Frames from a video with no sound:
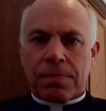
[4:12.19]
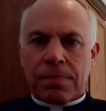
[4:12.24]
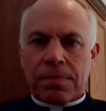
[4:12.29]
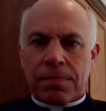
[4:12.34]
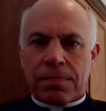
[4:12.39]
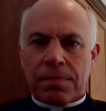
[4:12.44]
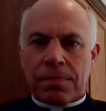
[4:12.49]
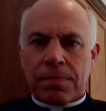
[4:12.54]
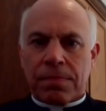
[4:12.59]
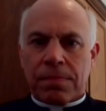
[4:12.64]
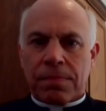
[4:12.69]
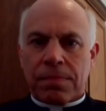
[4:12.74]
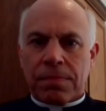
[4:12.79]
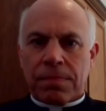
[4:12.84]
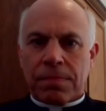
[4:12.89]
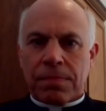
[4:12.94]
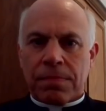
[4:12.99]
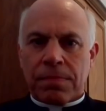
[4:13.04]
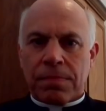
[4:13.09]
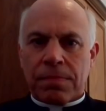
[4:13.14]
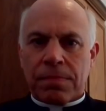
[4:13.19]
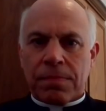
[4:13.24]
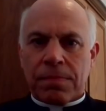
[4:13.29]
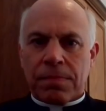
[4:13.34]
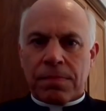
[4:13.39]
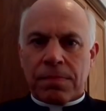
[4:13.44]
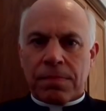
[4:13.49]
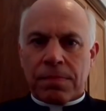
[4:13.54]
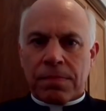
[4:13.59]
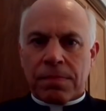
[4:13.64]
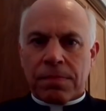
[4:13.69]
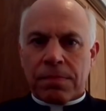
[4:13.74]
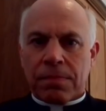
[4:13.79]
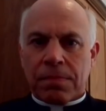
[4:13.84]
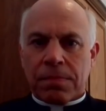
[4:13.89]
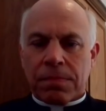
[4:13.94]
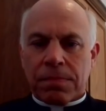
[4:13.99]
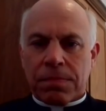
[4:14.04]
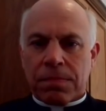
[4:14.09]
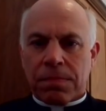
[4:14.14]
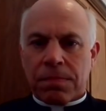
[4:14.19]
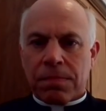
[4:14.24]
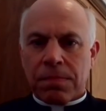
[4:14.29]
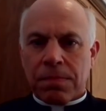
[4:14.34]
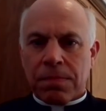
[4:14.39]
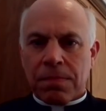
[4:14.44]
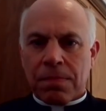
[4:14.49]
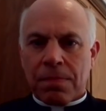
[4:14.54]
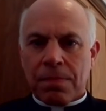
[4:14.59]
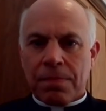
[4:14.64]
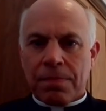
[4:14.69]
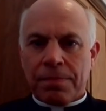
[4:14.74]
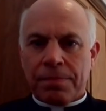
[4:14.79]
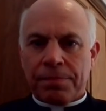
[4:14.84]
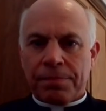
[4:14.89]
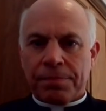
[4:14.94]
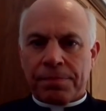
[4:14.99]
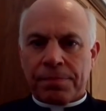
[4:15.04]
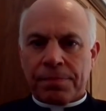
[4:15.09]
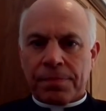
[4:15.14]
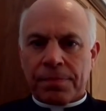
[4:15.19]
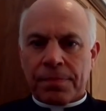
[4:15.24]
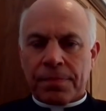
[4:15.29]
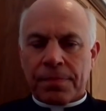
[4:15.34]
[no speech]